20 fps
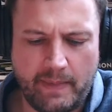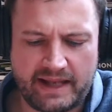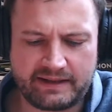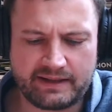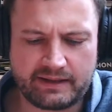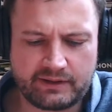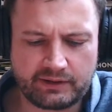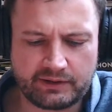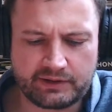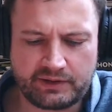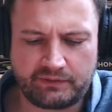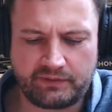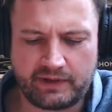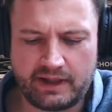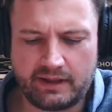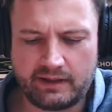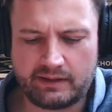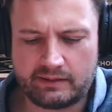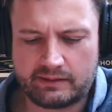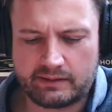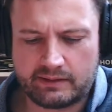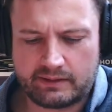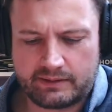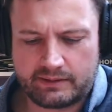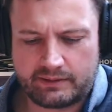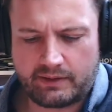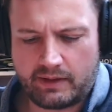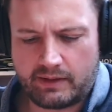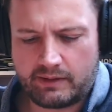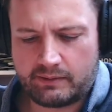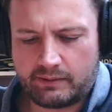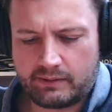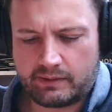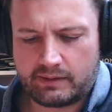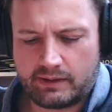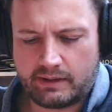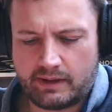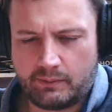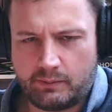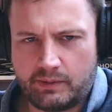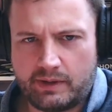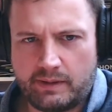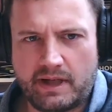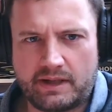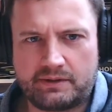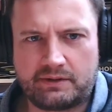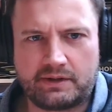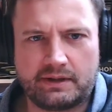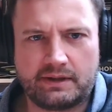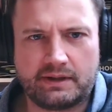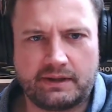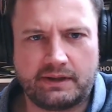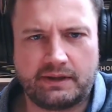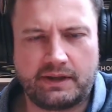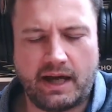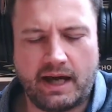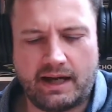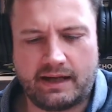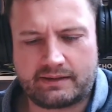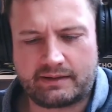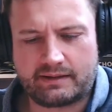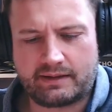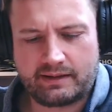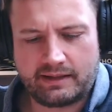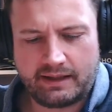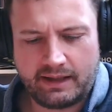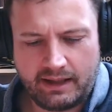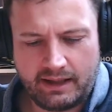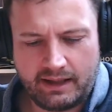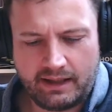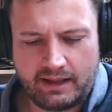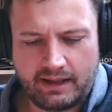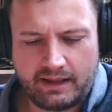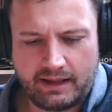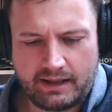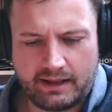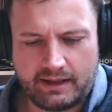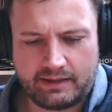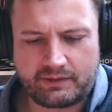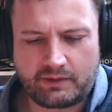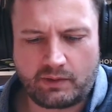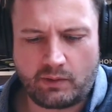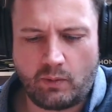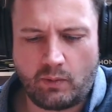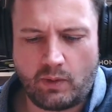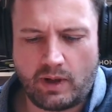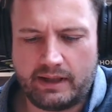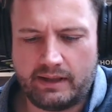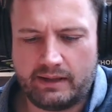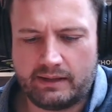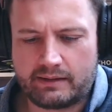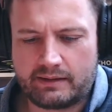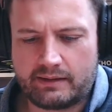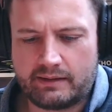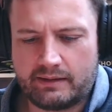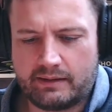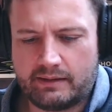medical sphere, so I would imagine that is quite